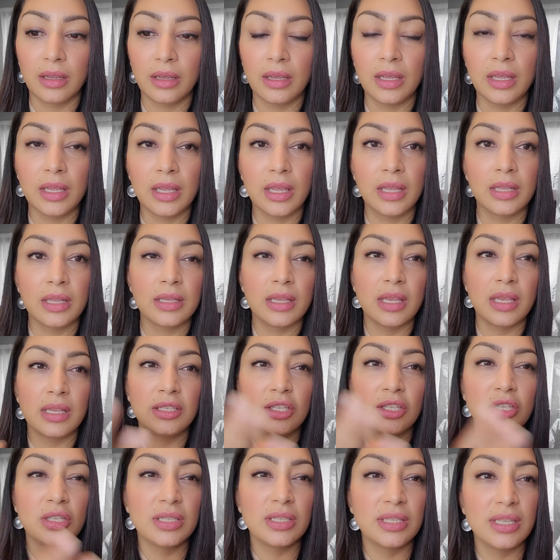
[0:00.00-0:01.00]
it, it,
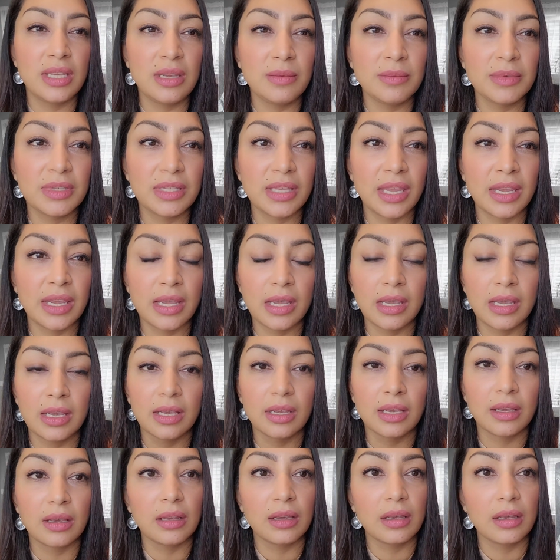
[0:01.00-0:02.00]
it just seems like
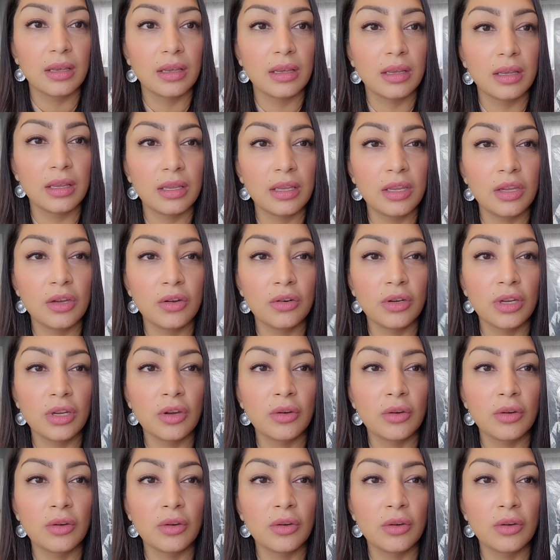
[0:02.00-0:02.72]
you're,